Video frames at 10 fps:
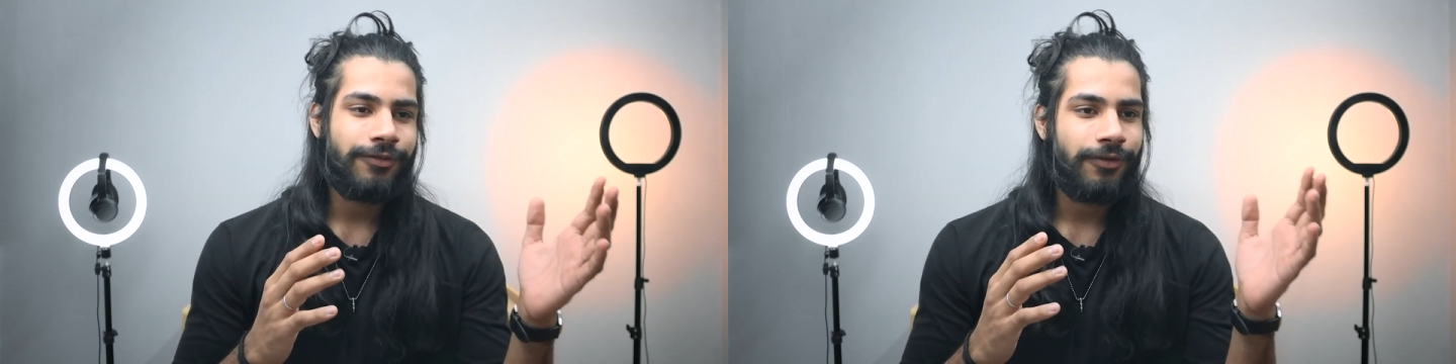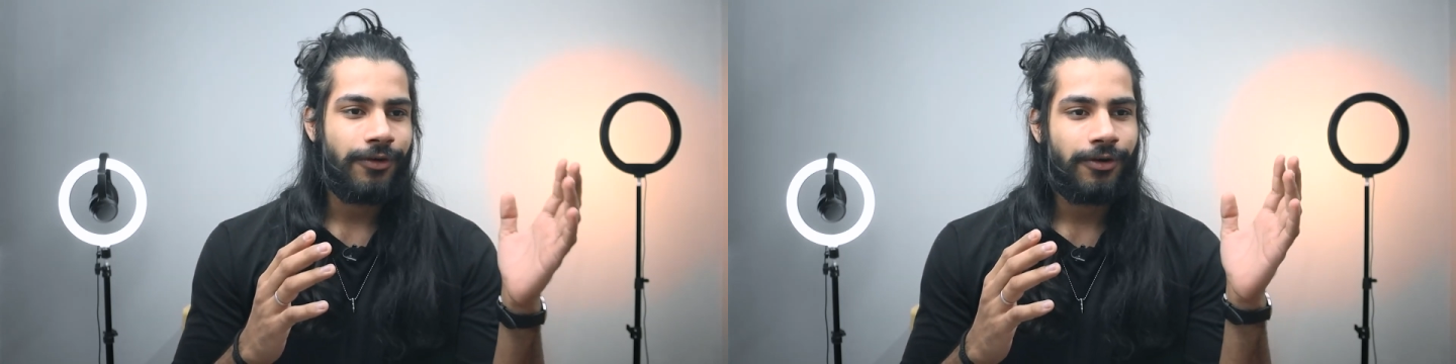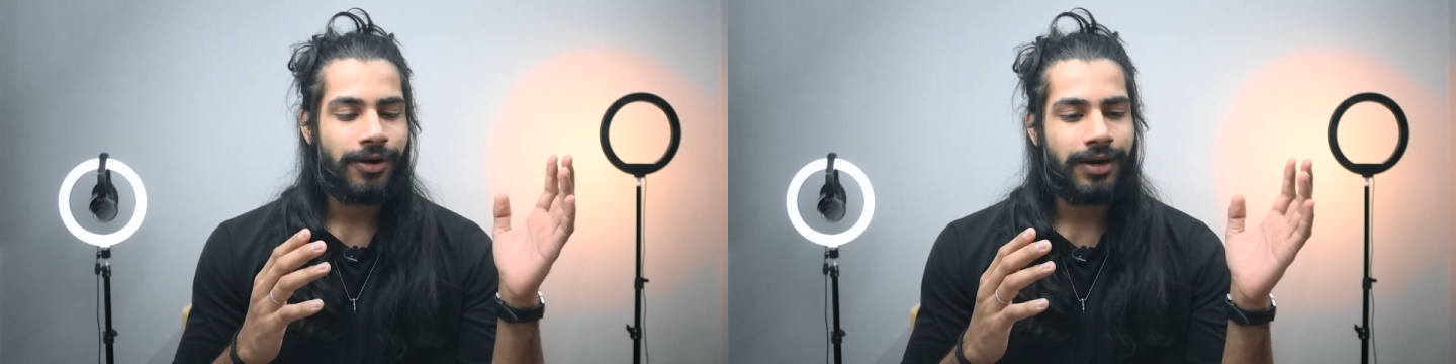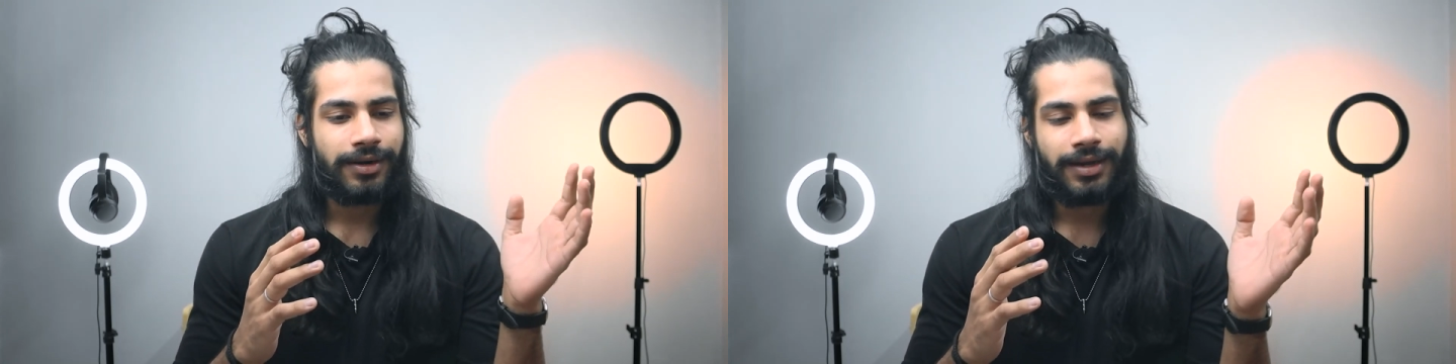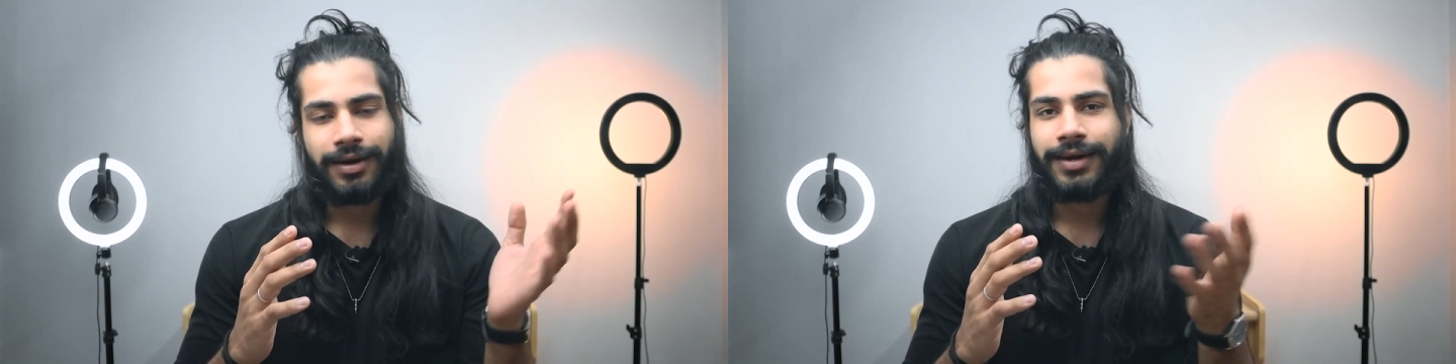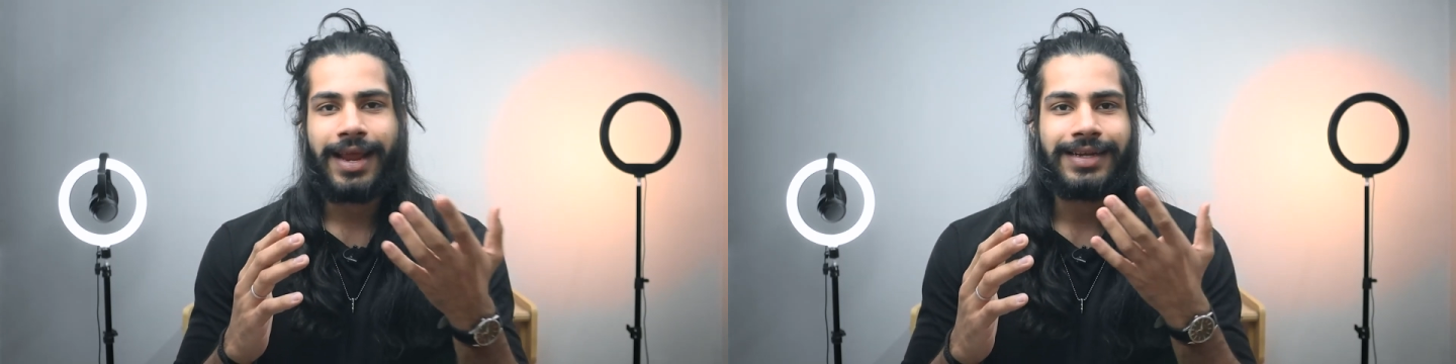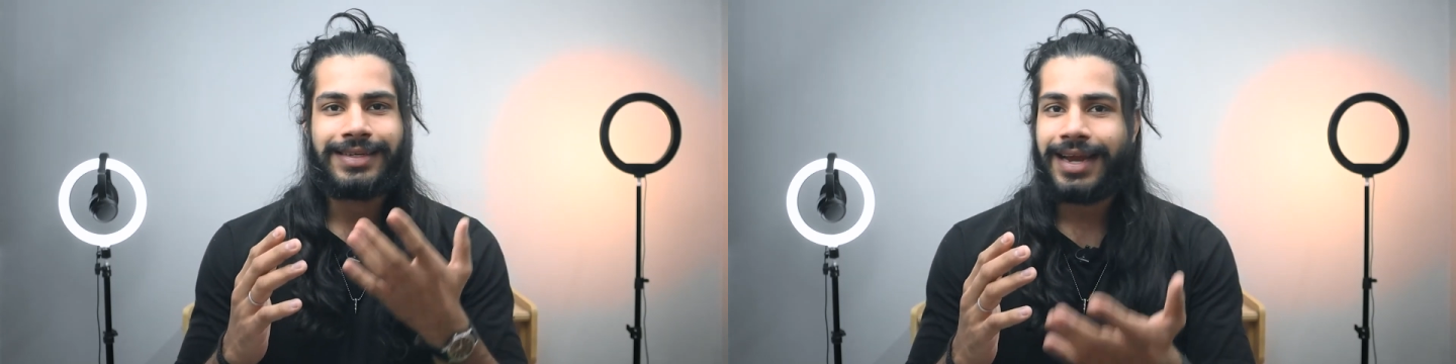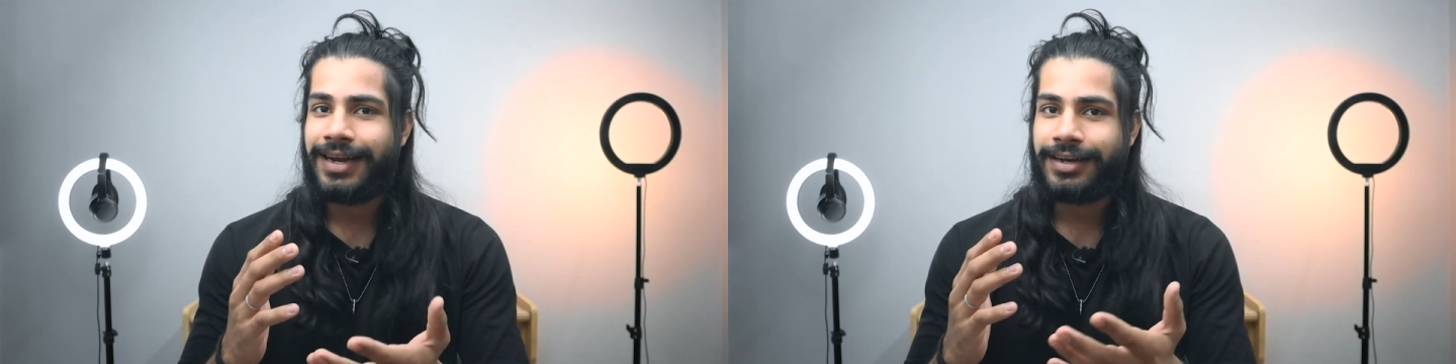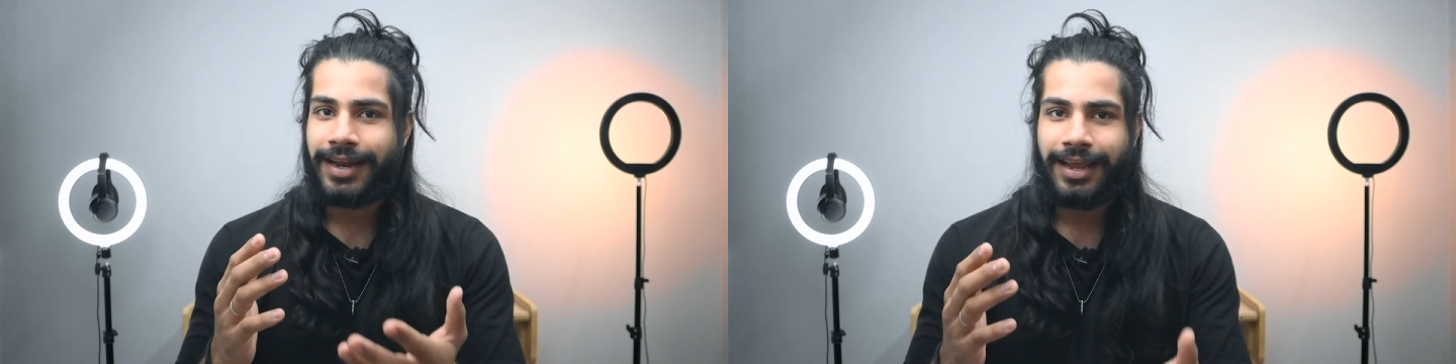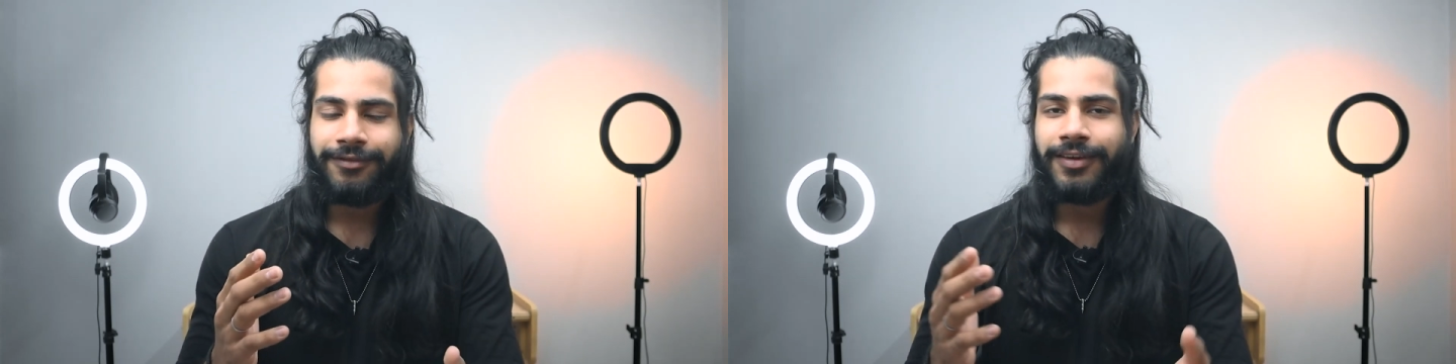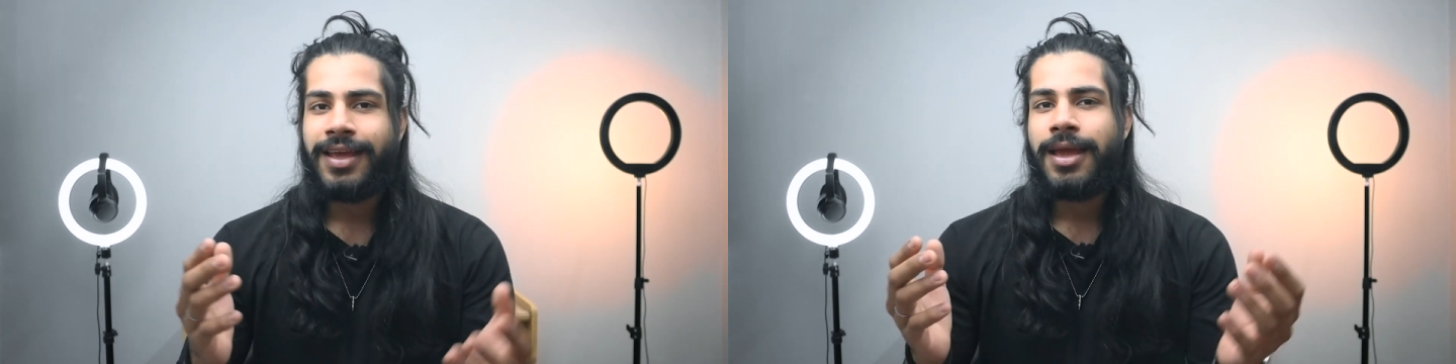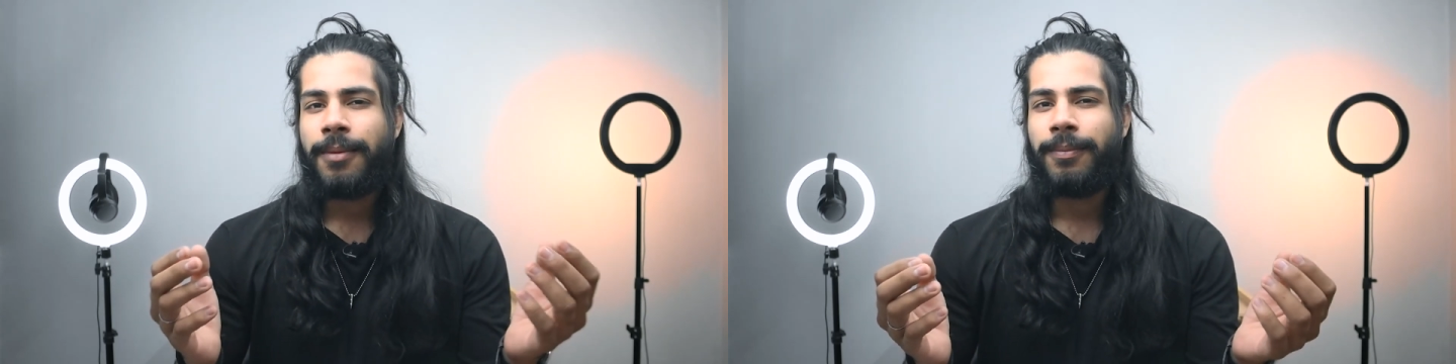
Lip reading: for her entire life,